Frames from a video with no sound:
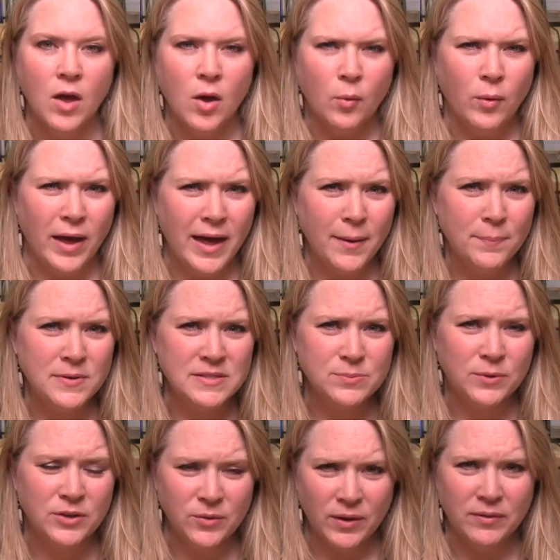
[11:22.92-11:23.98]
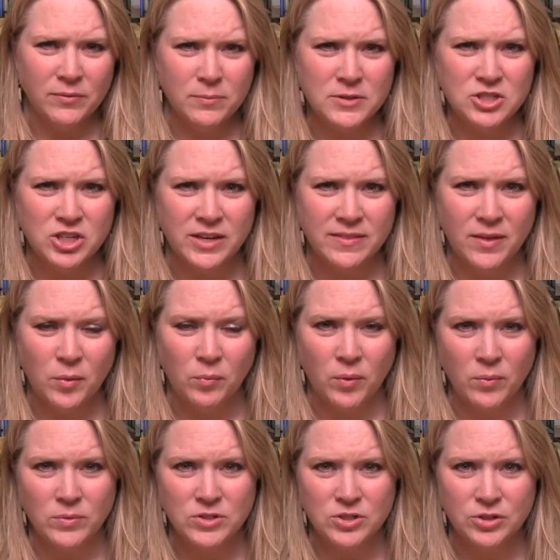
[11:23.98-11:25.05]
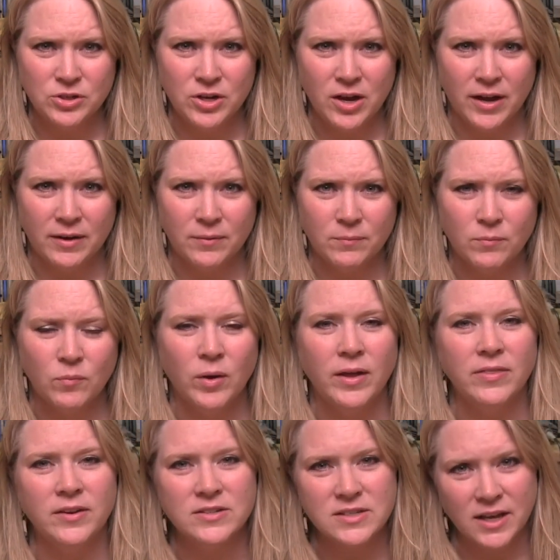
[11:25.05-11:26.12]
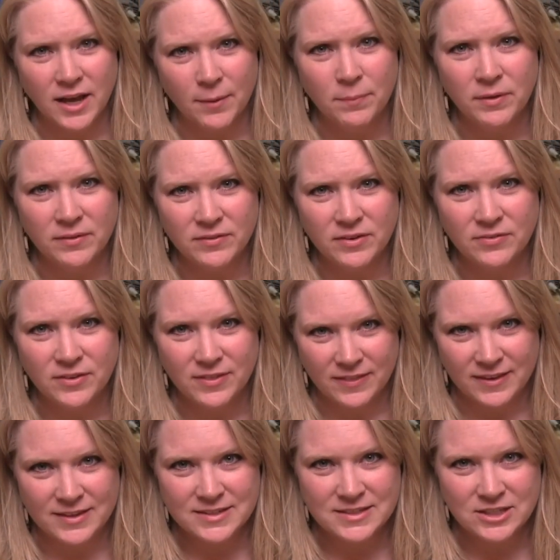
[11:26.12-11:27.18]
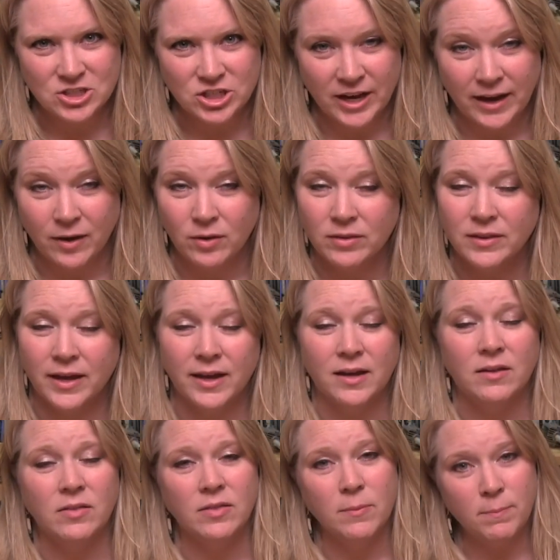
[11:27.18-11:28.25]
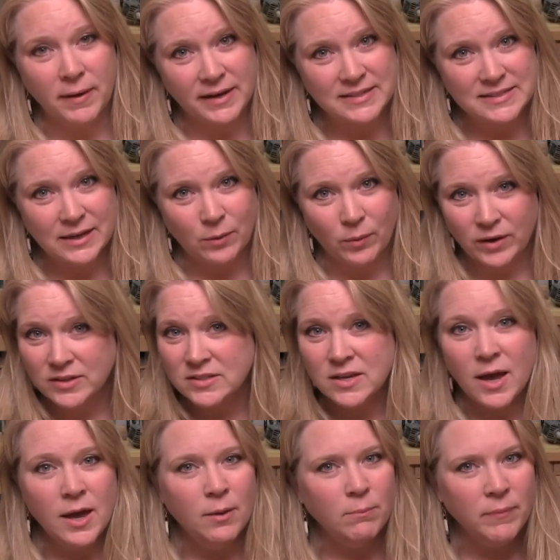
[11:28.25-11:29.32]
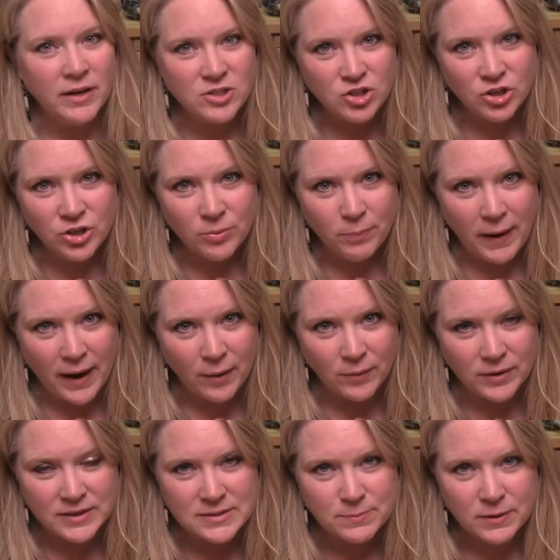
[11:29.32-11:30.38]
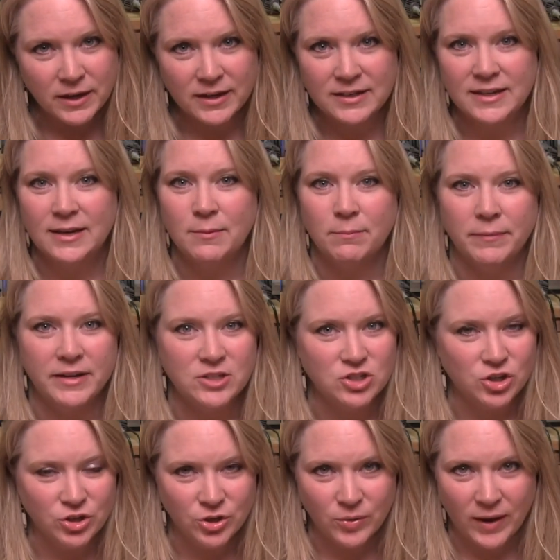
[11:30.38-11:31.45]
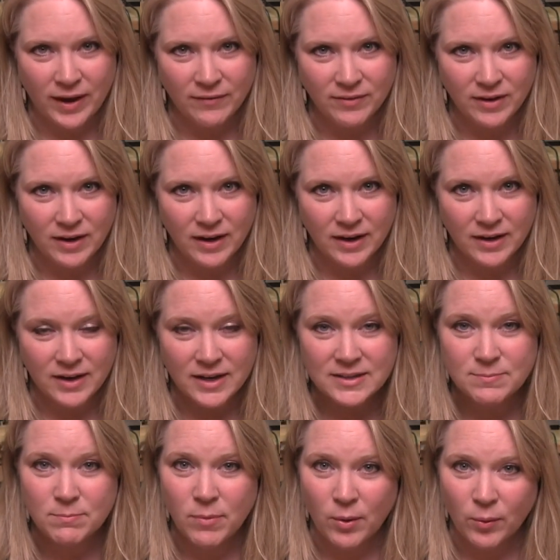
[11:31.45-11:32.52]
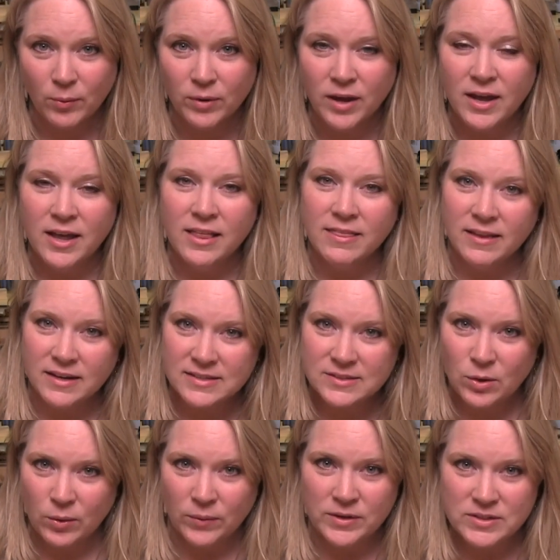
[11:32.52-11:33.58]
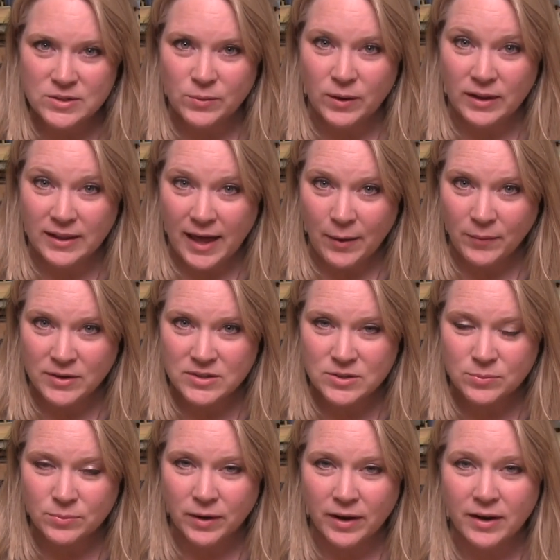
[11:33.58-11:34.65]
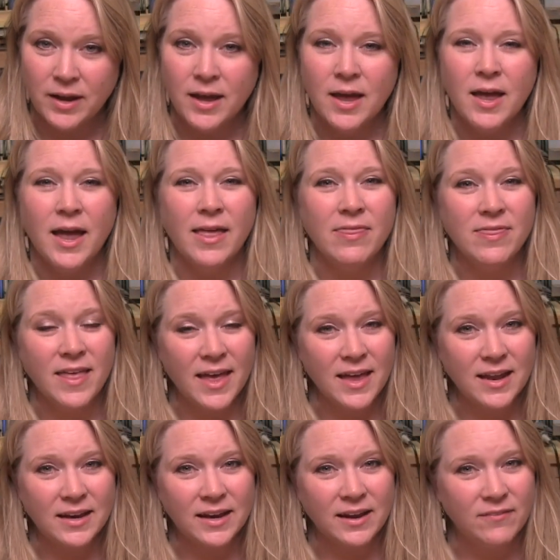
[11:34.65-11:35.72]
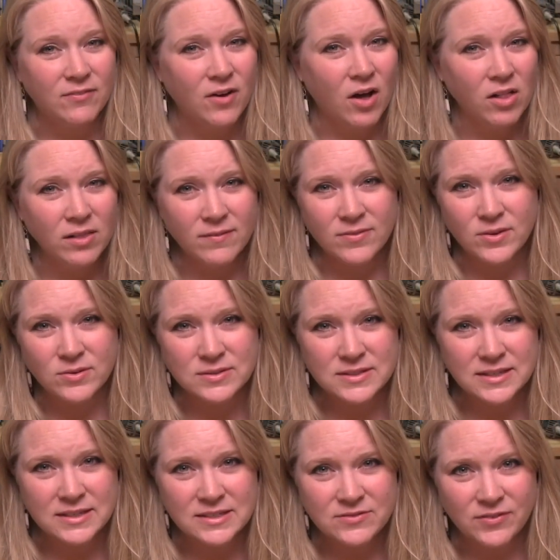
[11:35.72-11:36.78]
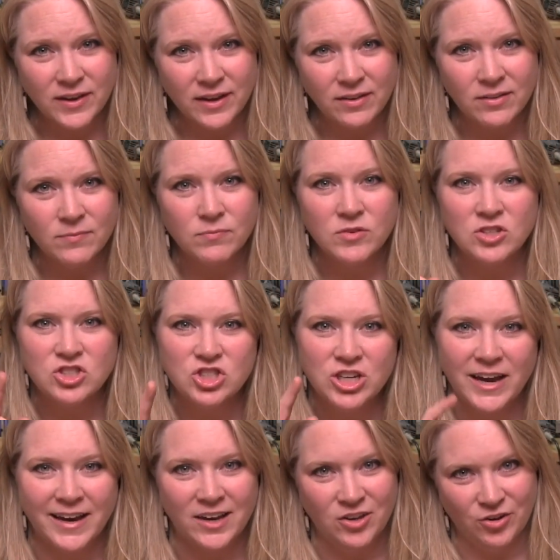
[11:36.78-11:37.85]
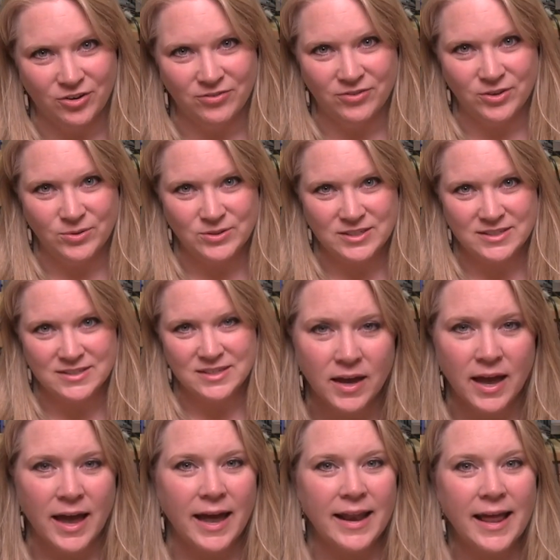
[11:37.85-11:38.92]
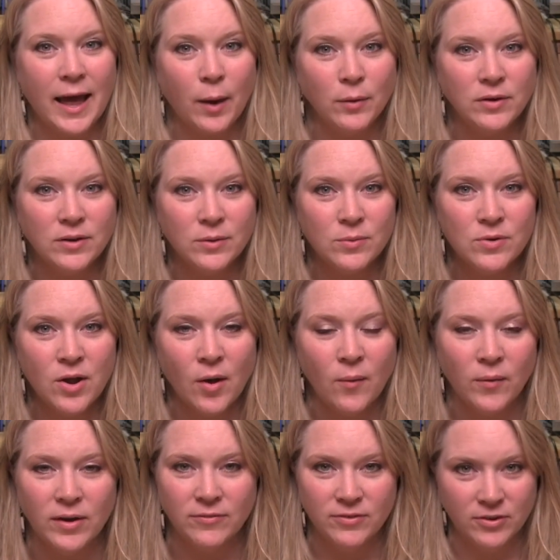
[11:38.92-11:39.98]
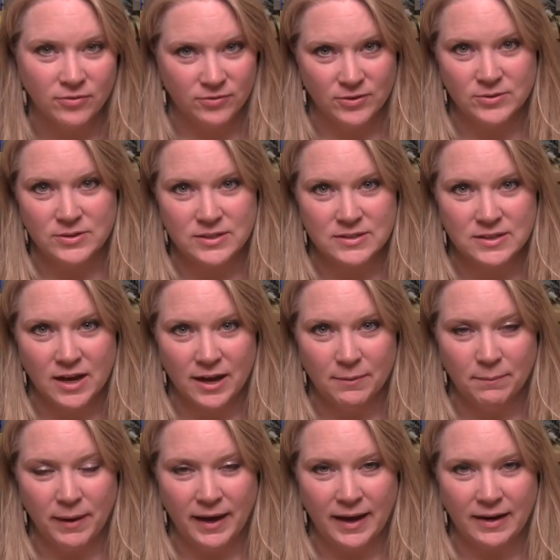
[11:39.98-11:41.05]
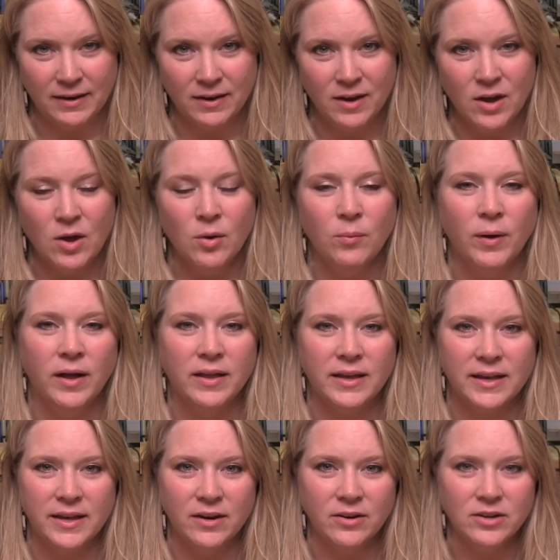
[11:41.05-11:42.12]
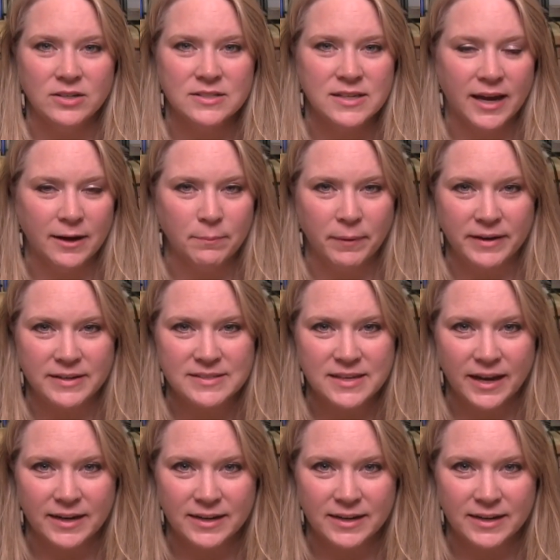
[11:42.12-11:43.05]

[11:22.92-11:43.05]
What happens when you have a machine that won't turn on? Well, there's a couple of different things to check, like the basic ones. Make sure your power is plugged in, make sure you have it in a mode that is going to allow it to run. And then if all of those things fail, check your fuses. And how do you know if your fuse has gone bad? Well, here are side-by-side